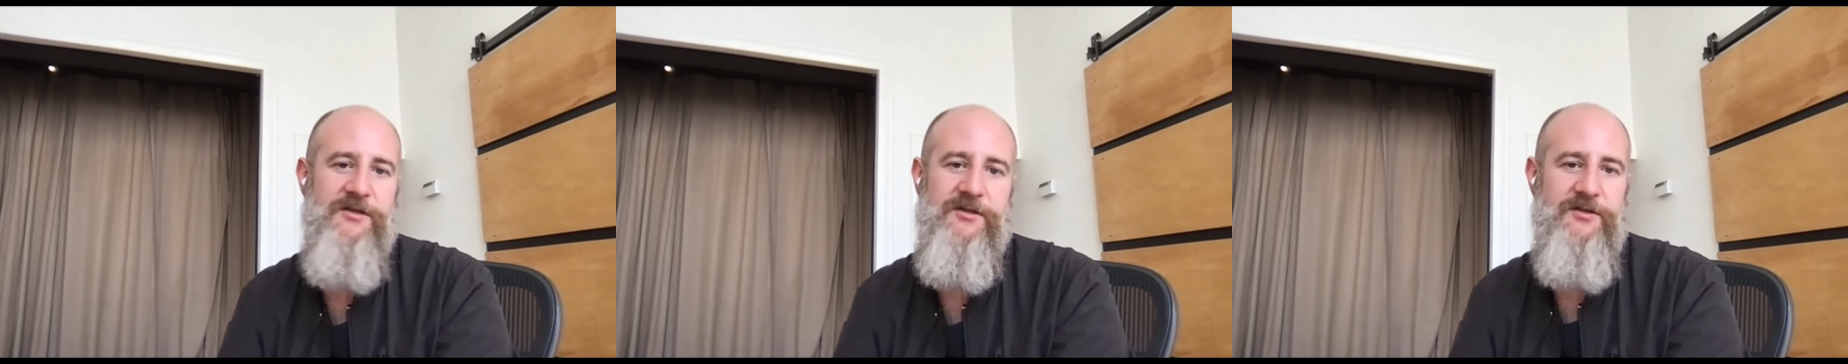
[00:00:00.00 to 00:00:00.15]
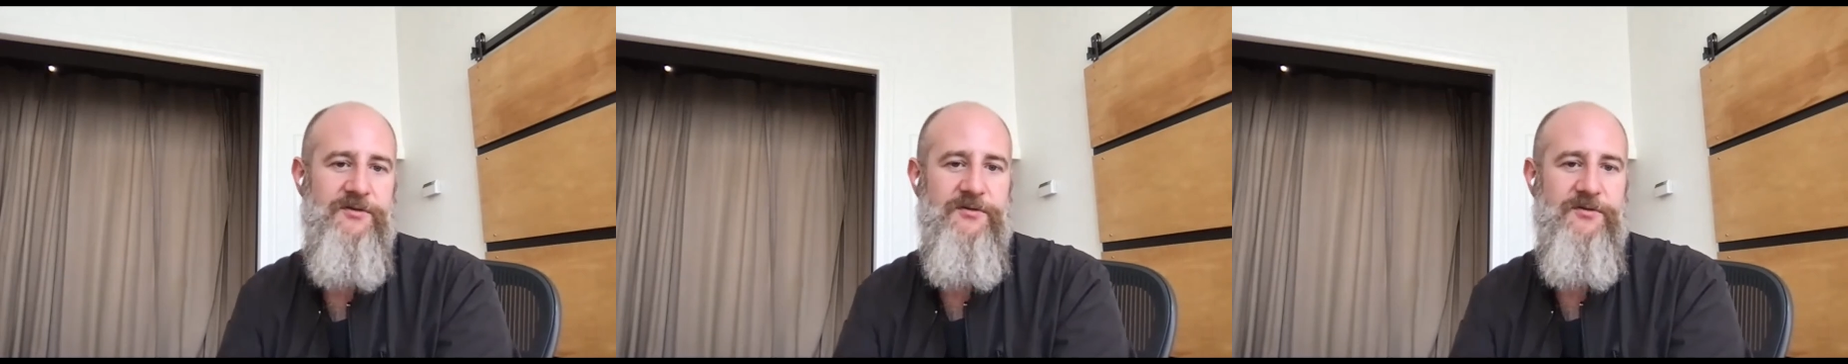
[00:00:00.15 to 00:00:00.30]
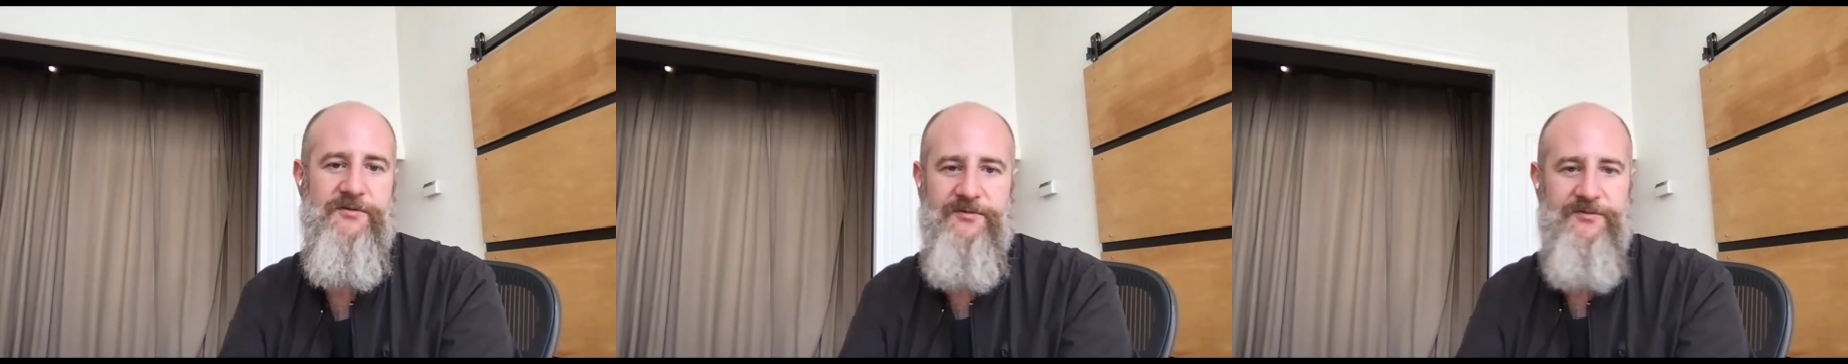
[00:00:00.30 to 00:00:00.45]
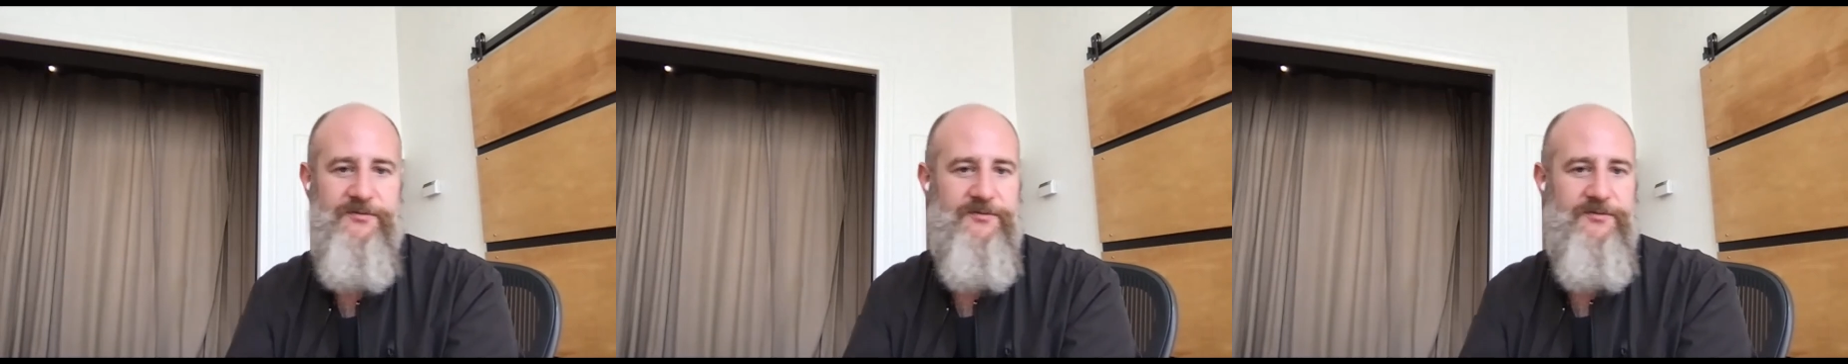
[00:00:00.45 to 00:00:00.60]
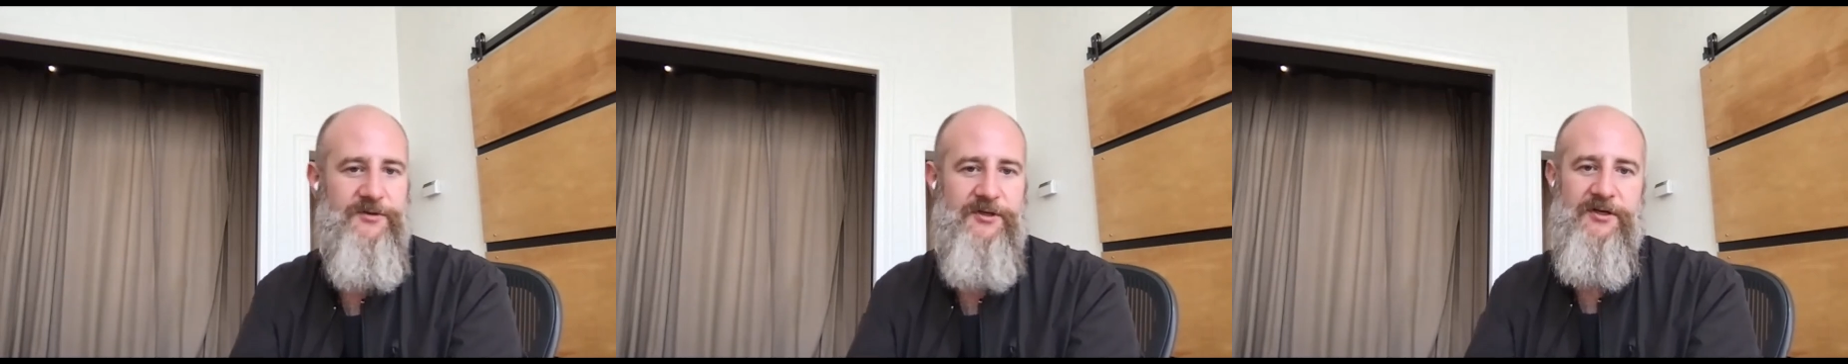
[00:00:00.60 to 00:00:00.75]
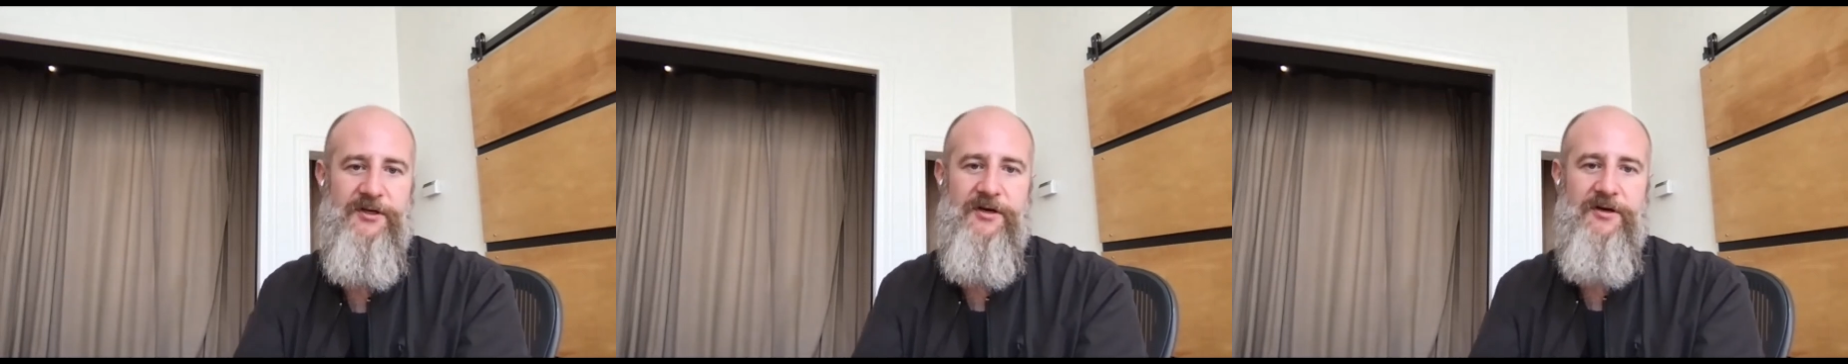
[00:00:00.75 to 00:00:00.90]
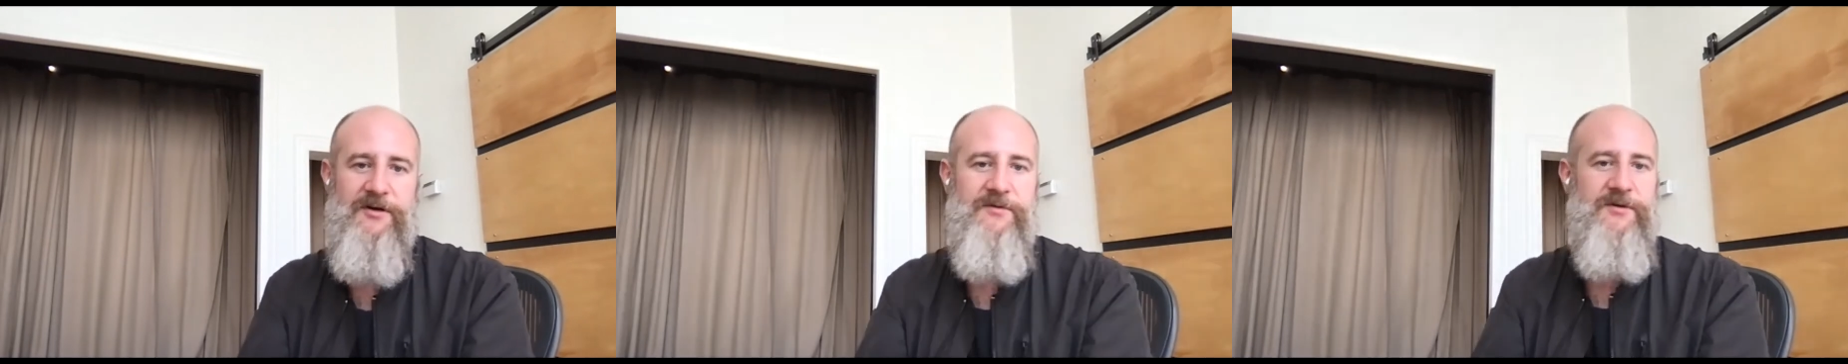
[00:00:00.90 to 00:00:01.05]
do,
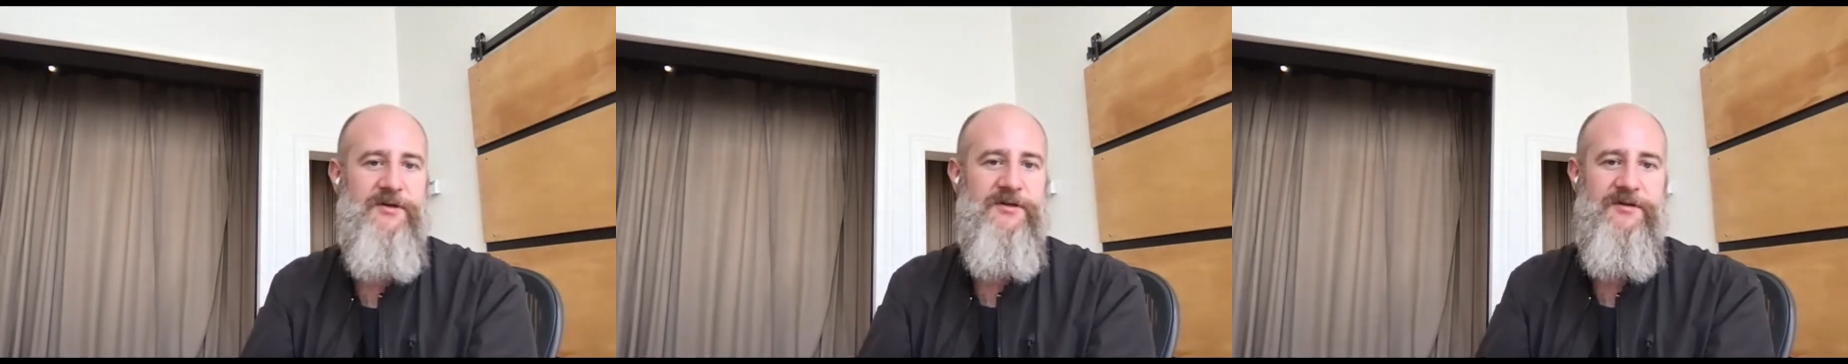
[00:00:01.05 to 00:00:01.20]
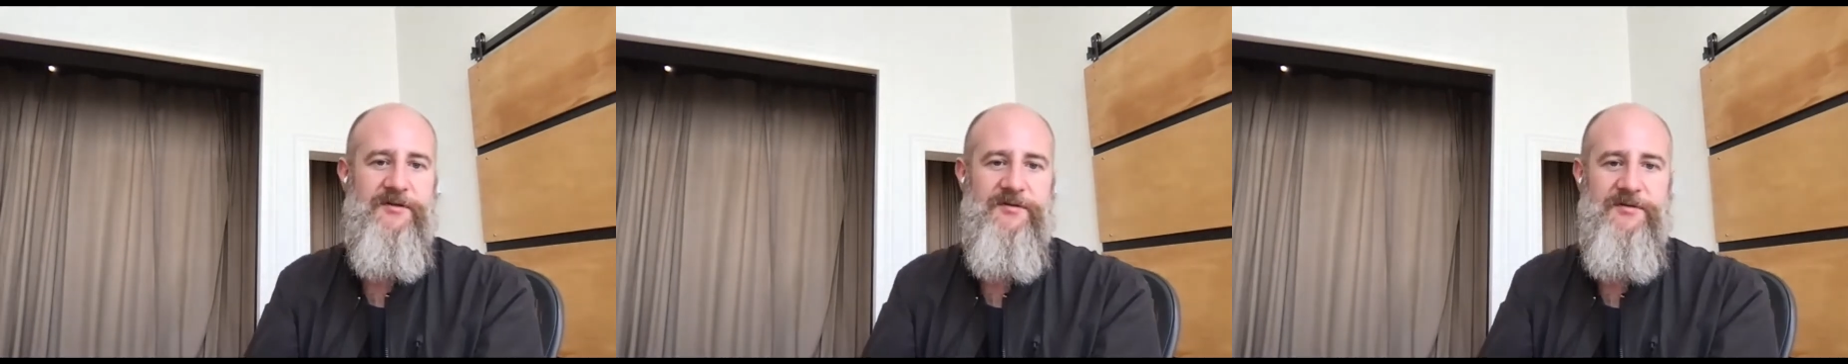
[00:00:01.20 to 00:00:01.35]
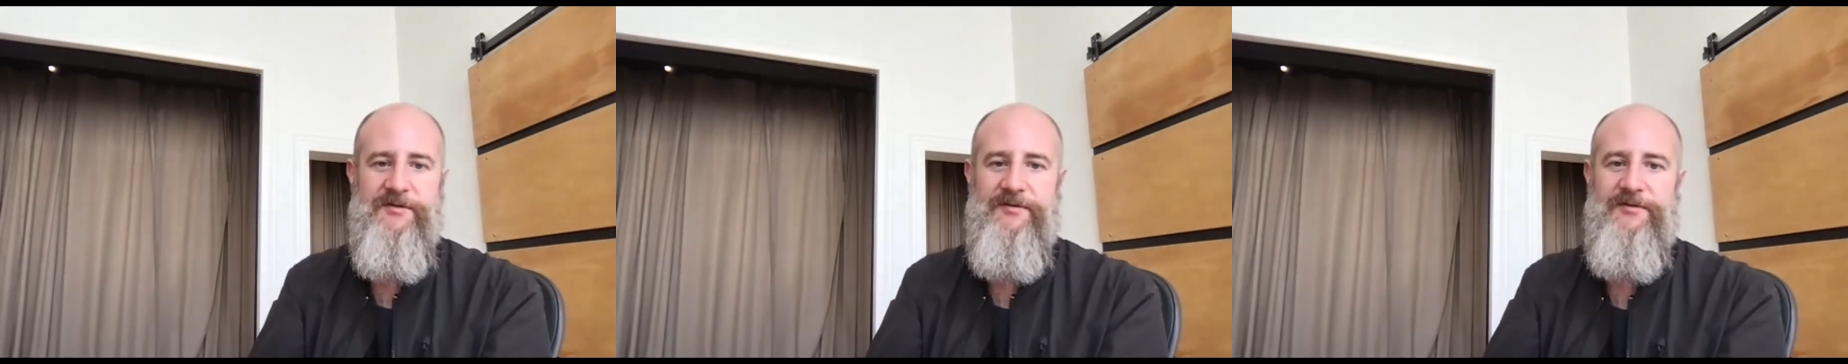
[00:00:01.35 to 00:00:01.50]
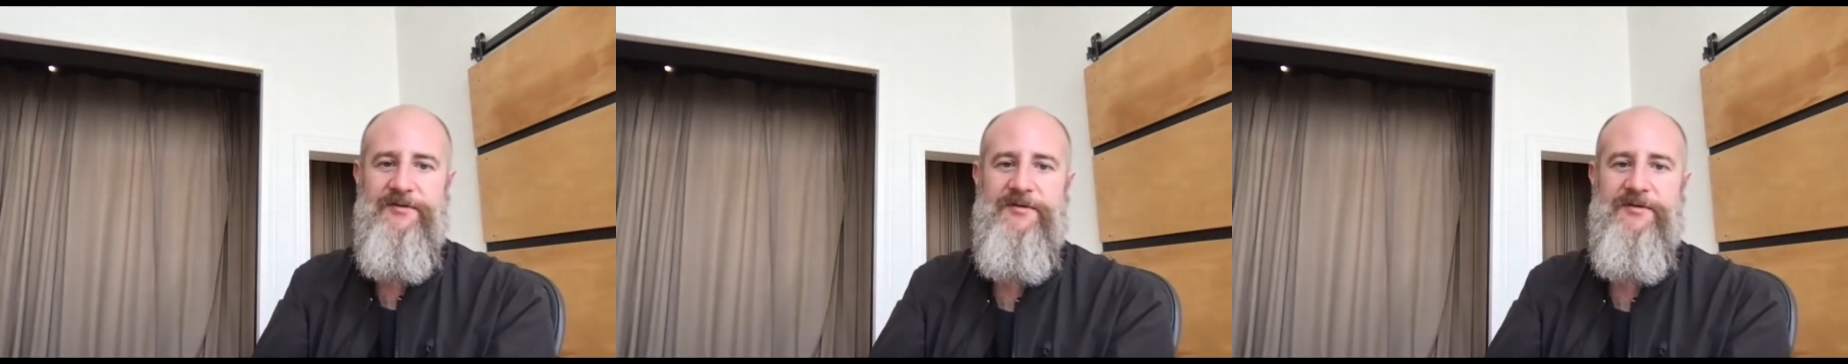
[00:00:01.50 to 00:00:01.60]
and